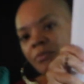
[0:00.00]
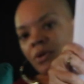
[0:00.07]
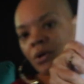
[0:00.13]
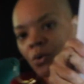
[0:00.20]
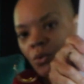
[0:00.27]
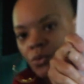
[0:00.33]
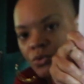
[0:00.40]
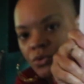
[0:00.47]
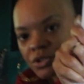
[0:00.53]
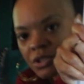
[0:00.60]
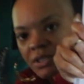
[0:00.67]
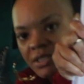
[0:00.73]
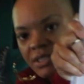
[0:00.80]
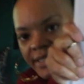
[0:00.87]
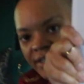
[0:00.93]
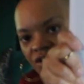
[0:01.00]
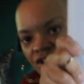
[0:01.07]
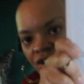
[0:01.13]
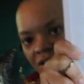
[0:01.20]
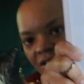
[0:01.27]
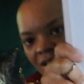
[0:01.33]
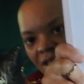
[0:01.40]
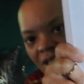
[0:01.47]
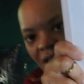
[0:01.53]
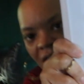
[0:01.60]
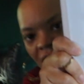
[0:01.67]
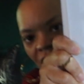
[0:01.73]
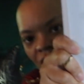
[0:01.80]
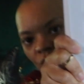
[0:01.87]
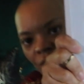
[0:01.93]
goals section
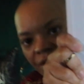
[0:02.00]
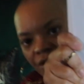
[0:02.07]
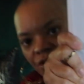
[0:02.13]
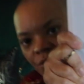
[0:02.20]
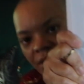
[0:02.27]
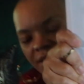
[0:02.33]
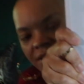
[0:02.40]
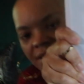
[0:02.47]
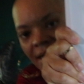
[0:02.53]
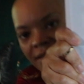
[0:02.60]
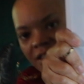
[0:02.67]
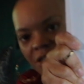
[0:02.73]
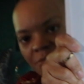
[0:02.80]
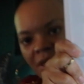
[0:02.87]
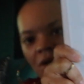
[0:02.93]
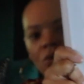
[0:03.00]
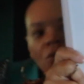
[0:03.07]
where you can document